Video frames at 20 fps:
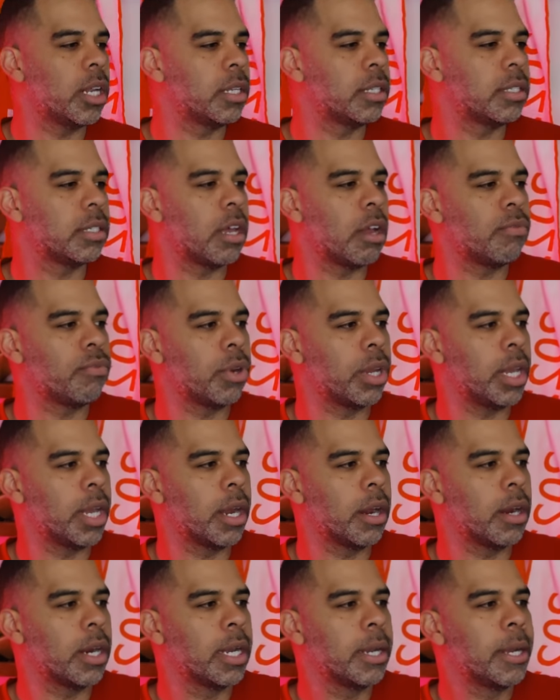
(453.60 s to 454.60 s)
Shuttle Discovery
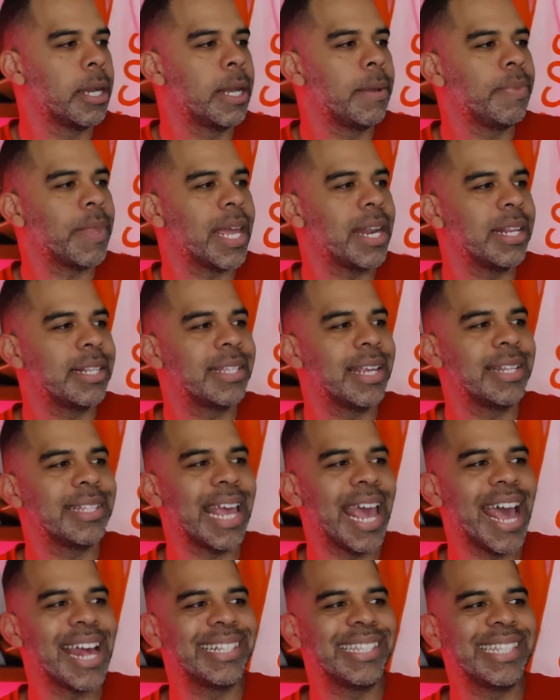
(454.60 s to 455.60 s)
here. And it
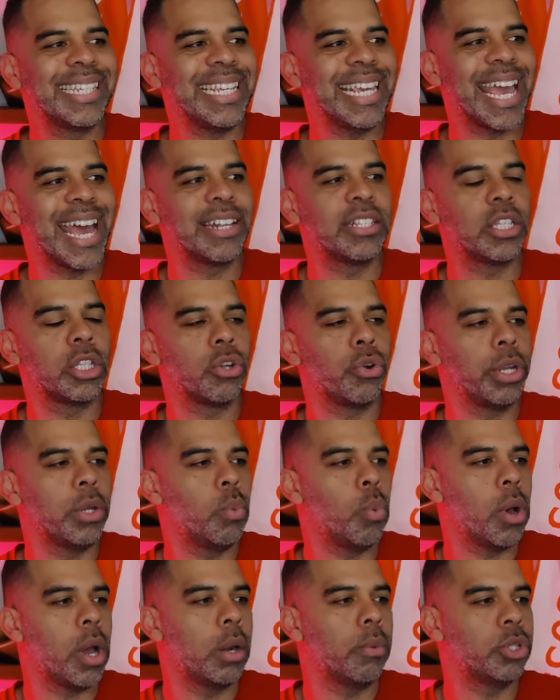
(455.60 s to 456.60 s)
says S T S
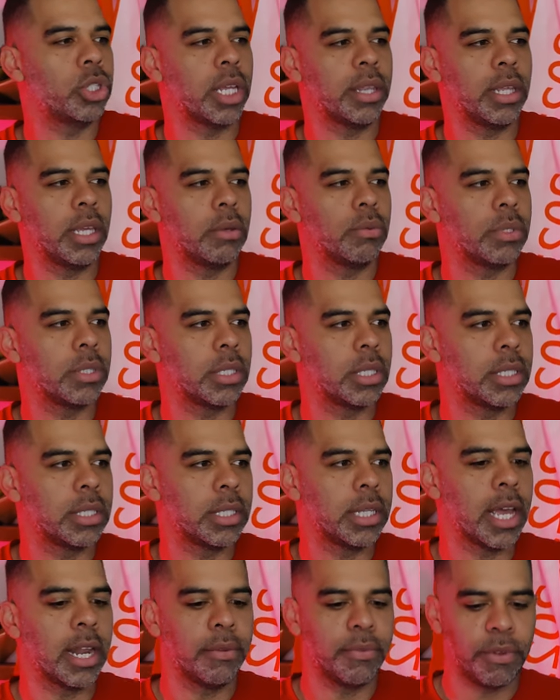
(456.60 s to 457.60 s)
thirty-one, which I think was
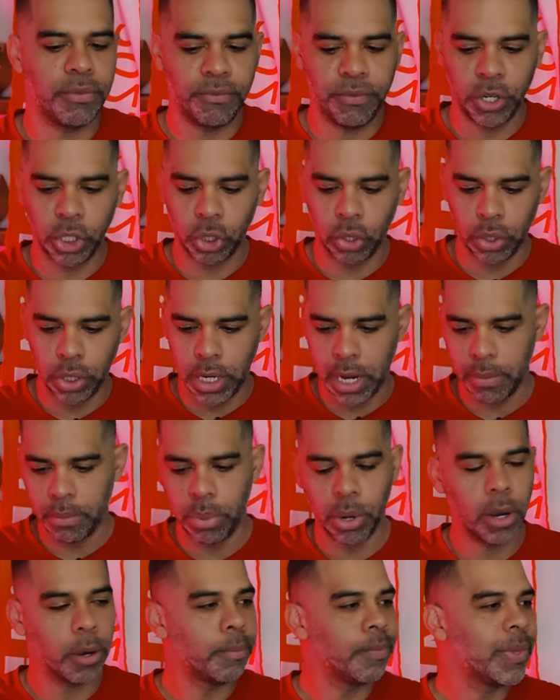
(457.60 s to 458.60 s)
its kind of official
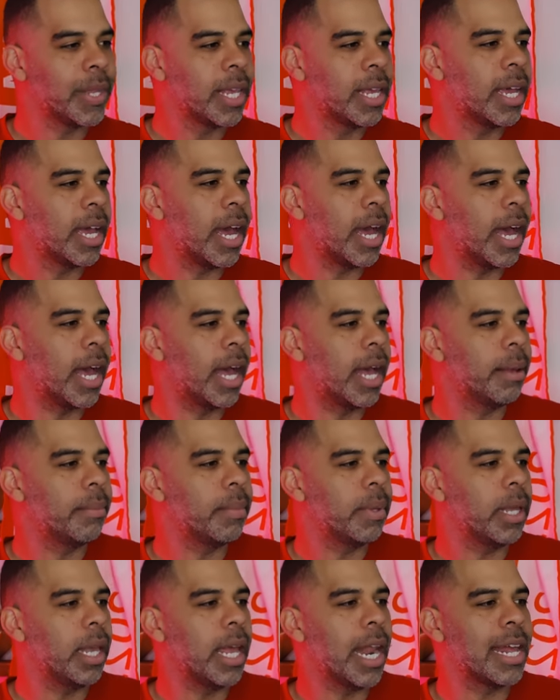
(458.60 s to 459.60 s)
number.
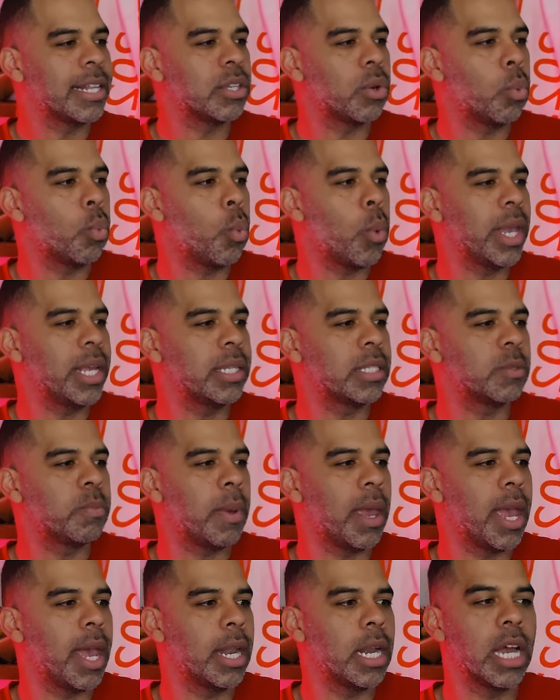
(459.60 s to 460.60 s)
Um, it has a
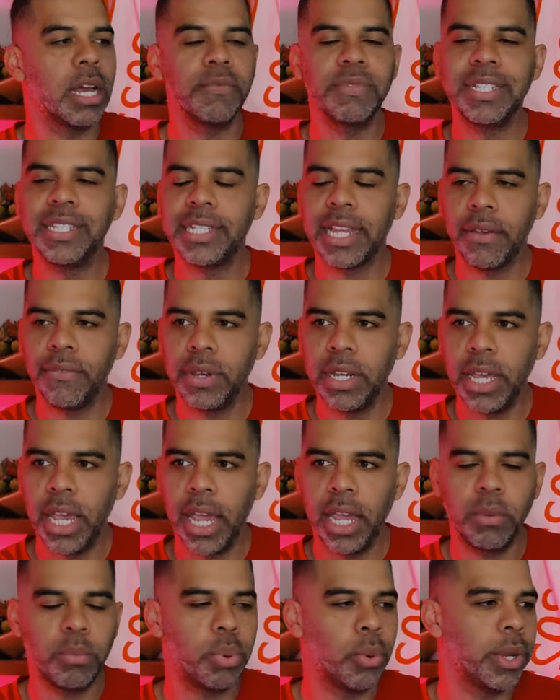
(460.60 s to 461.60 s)
wingspan of
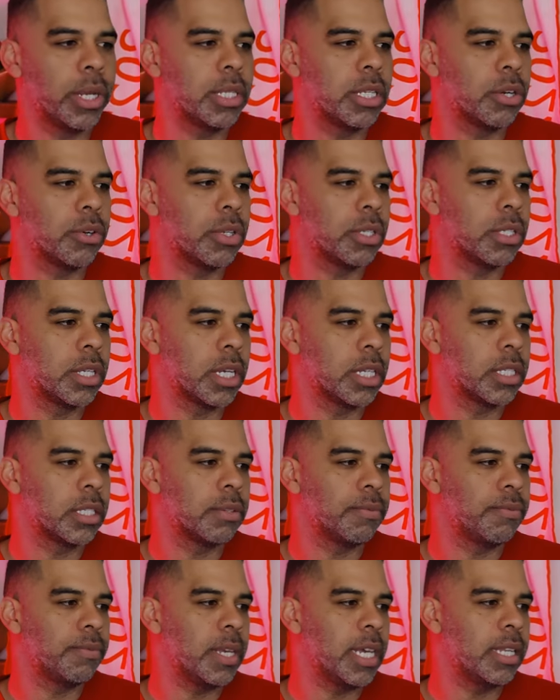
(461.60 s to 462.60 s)
seventy-eight point zero
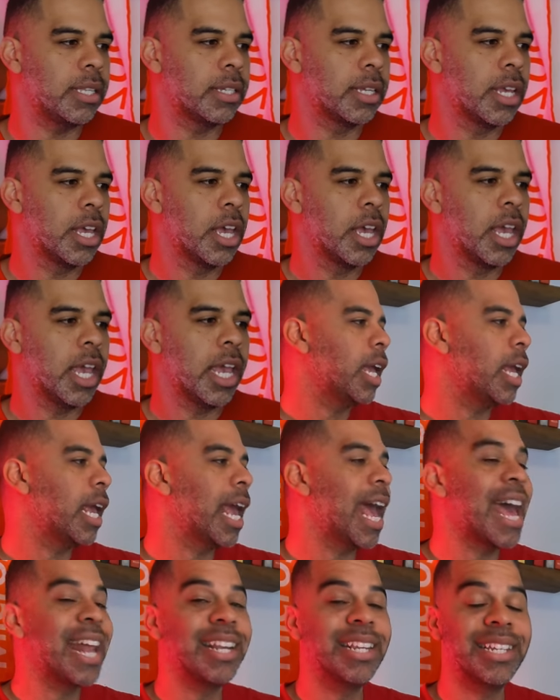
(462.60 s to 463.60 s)
six feet. It
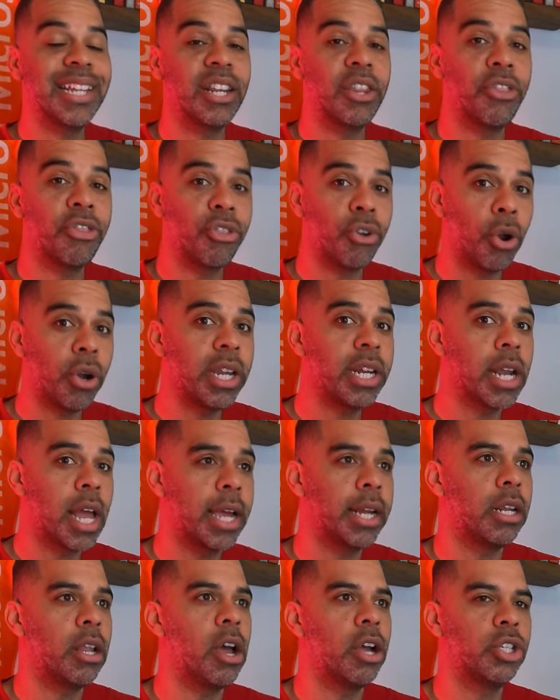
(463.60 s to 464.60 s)
had, did
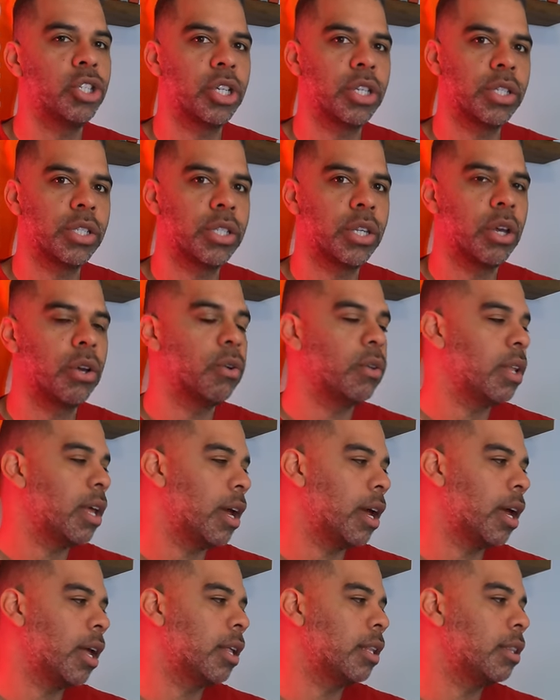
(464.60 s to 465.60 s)
thirty-nine launches, so
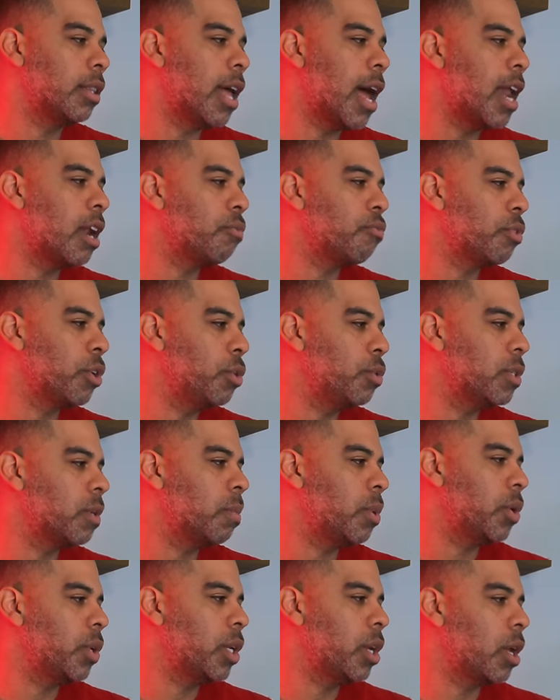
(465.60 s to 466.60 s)
a lot of
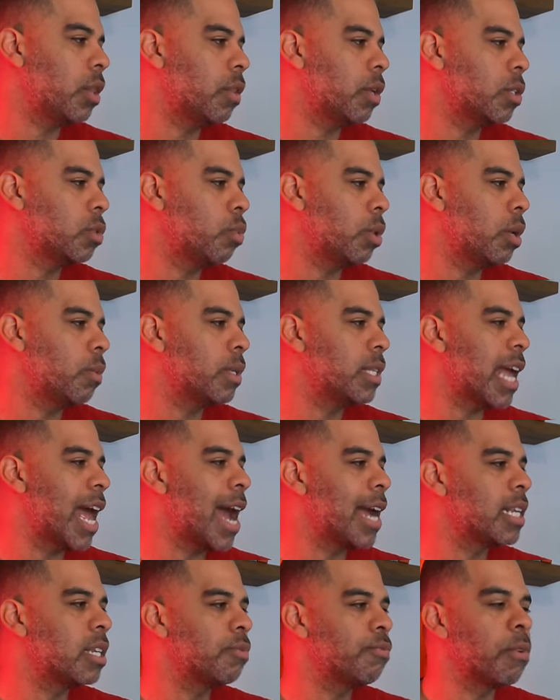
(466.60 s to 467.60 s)
reusability on this one. It was
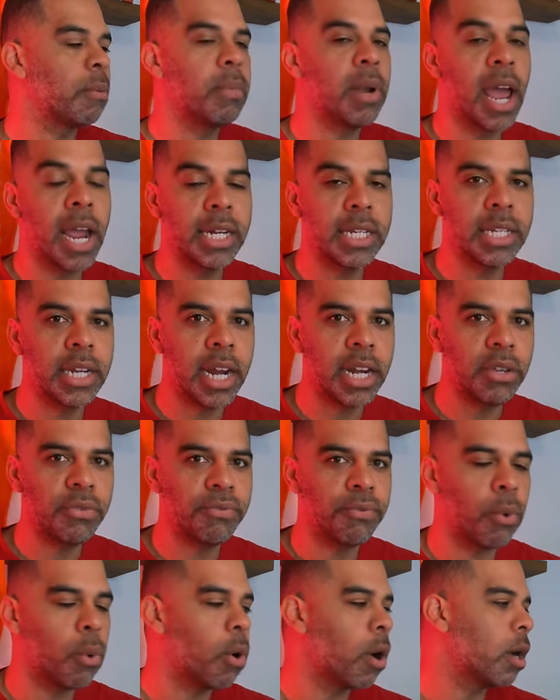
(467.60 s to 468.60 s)
active from nineteen
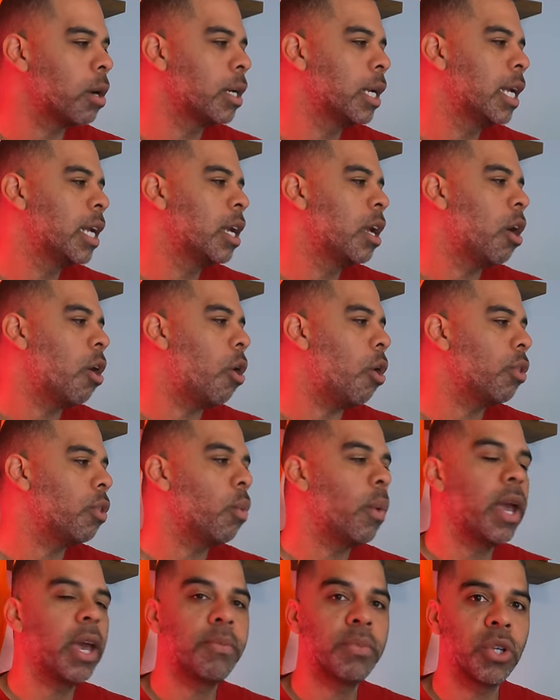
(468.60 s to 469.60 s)
eighty-four all the
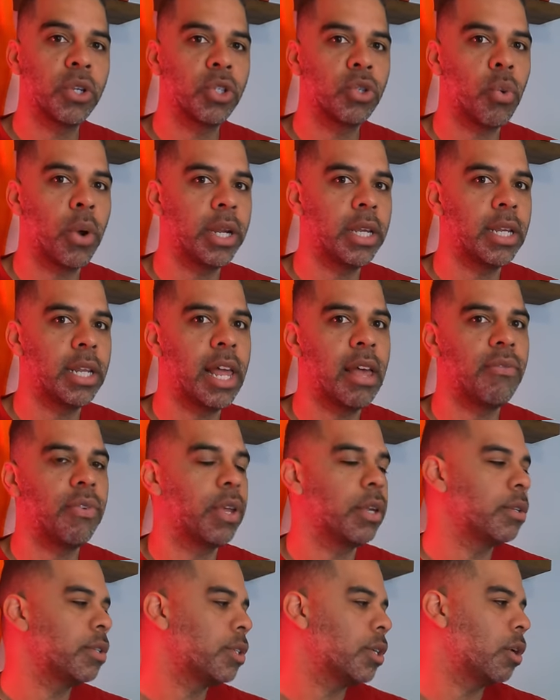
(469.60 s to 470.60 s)
way up till twenty
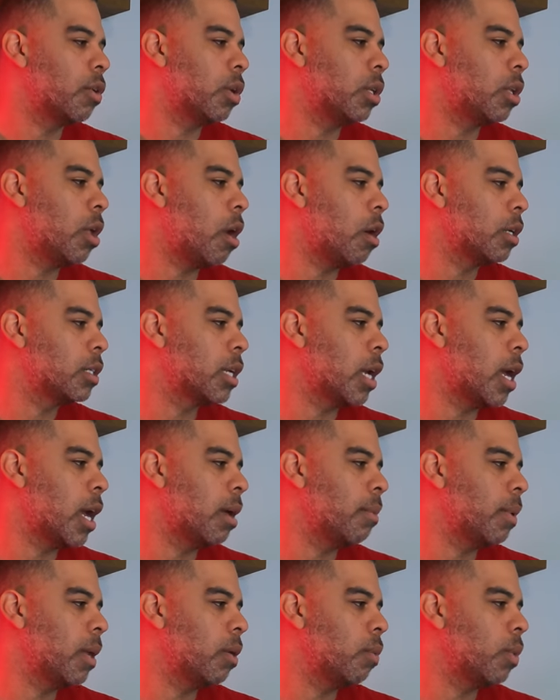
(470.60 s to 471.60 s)
eleven, so a long
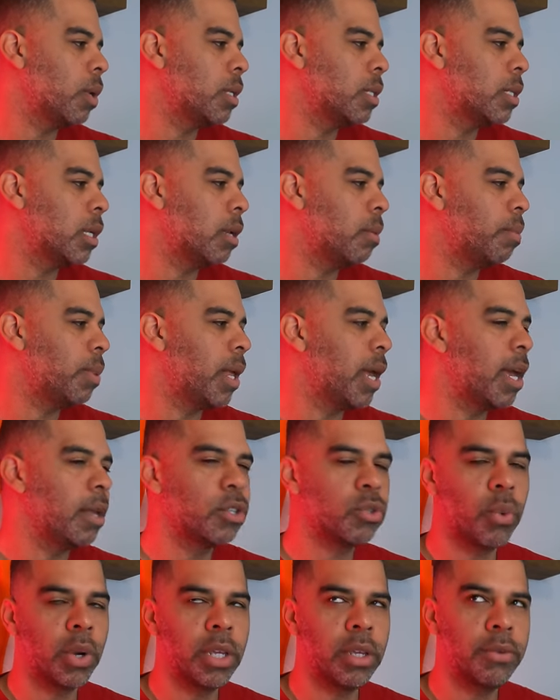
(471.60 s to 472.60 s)
time. It was in play
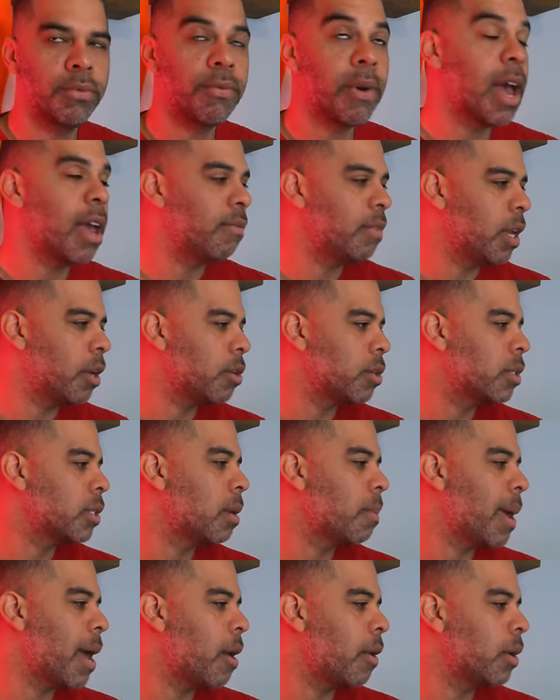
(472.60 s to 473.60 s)
twenty-five years,
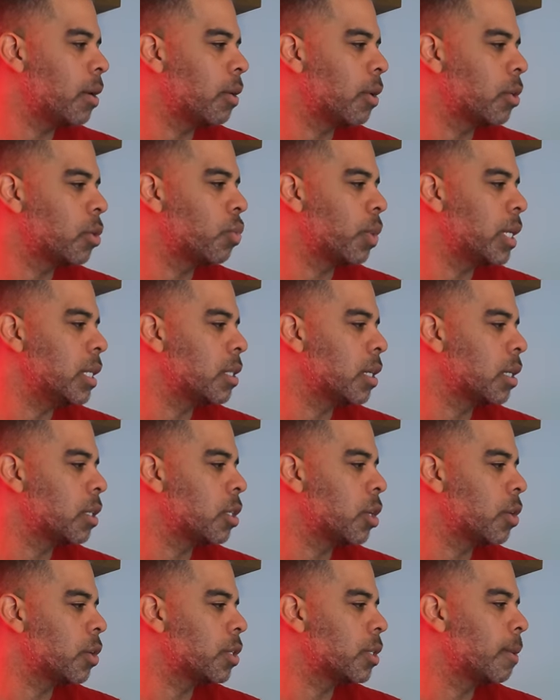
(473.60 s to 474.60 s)
about, or twenty-six
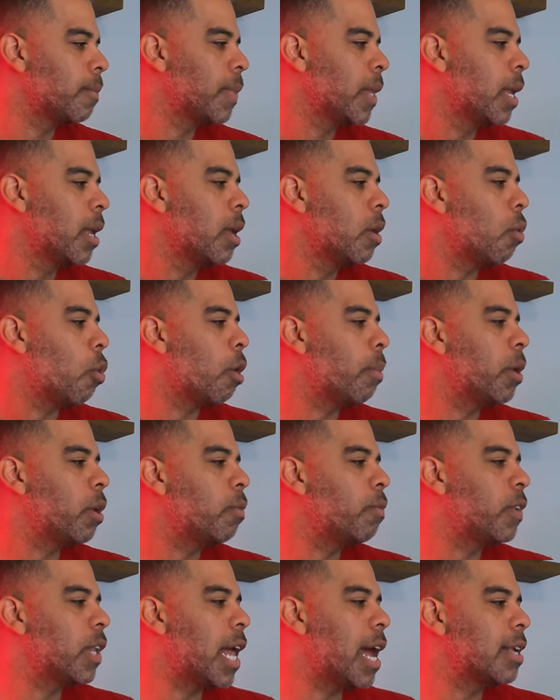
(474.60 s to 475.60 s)
years.
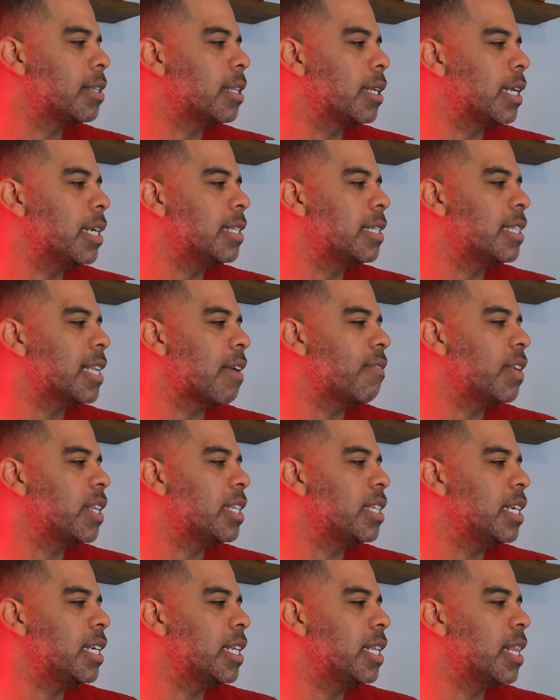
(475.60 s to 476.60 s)
Orbital velocity,
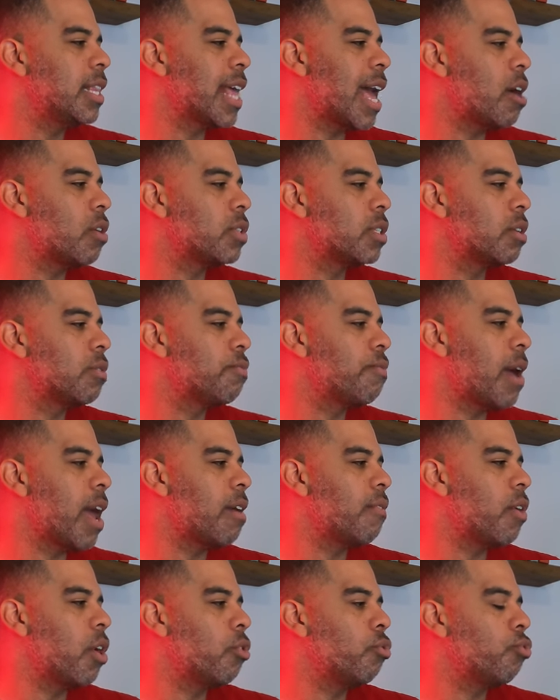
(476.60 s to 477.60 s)
seventeen thousand
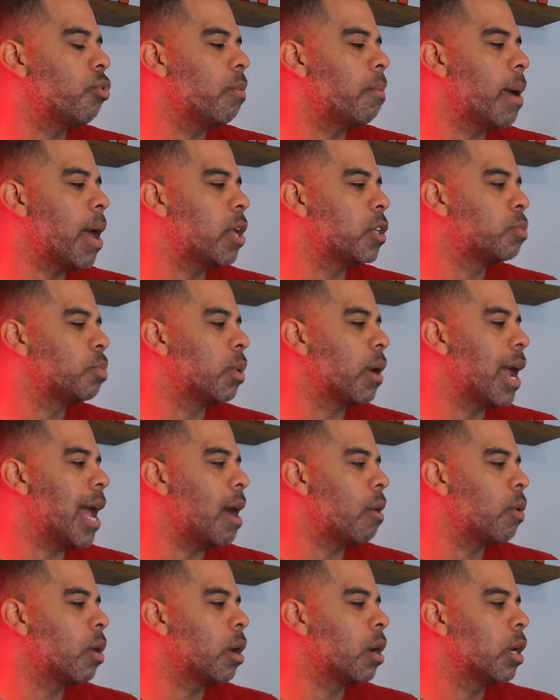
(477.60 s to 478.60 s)
five hundred miles per
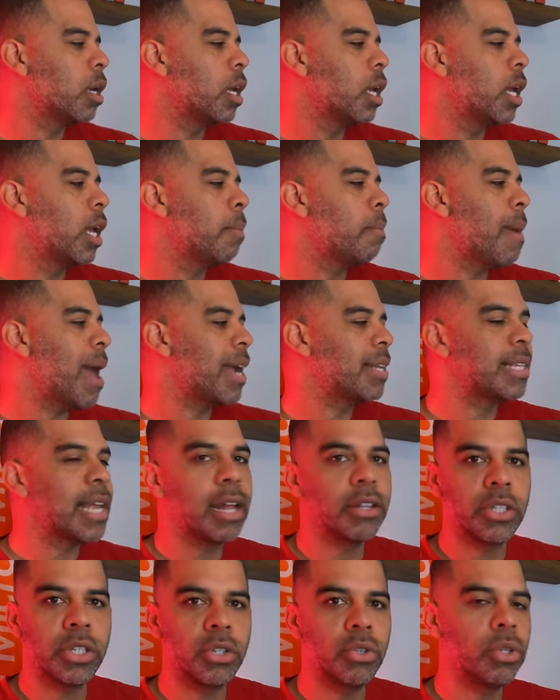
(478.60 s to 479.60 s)
hour. Max
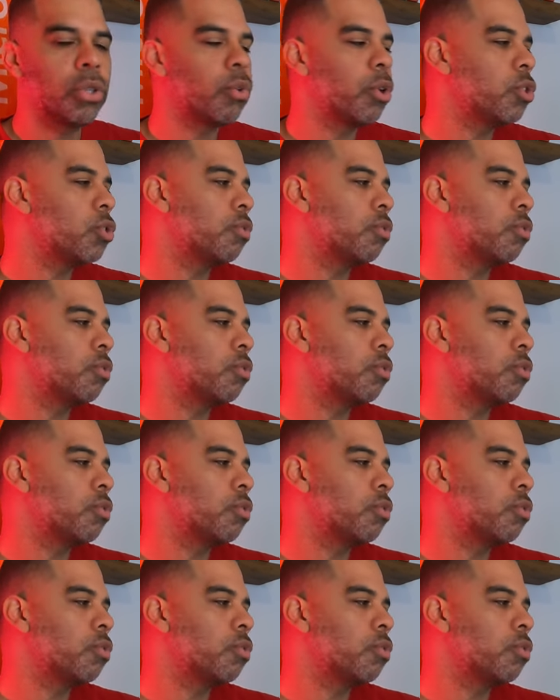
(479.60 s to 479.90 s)
altitude, three